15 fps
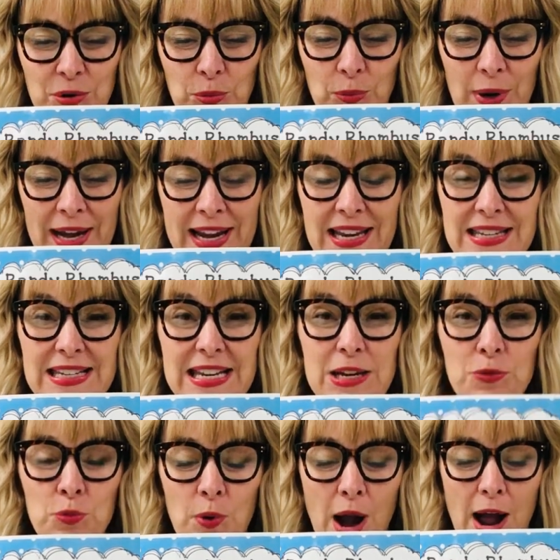Randy
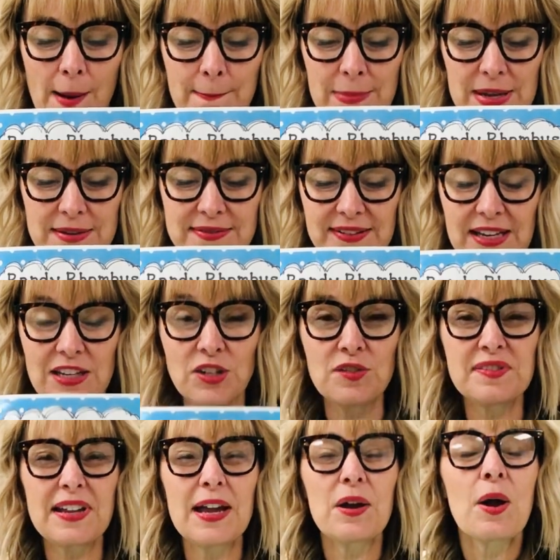Rhombus. Can you
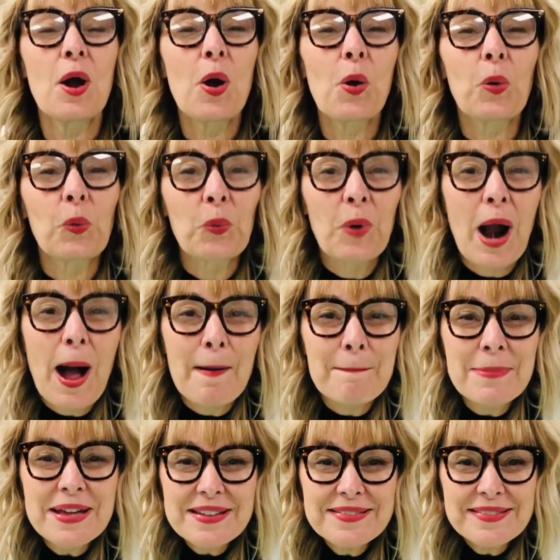say
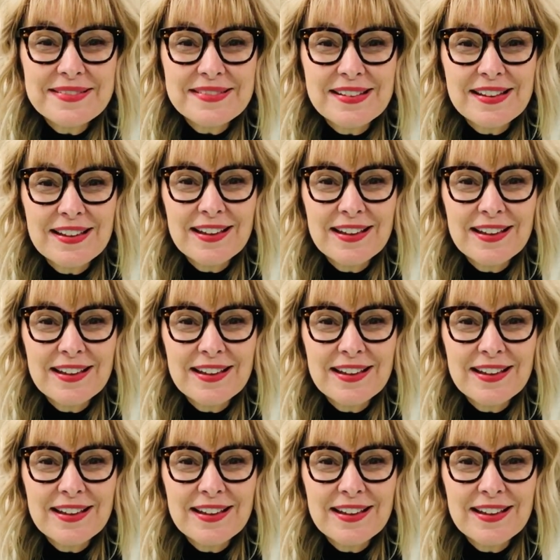rhombus?